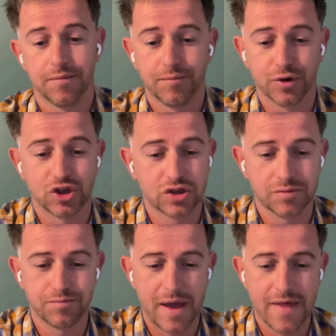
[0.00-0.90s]

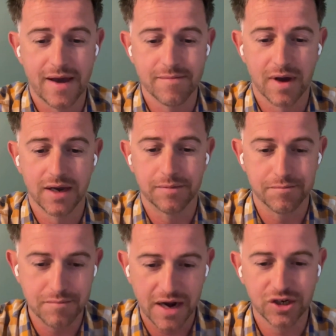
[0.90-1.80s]
But just bear that in
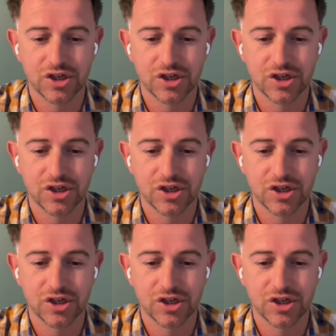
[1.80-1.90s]
mind.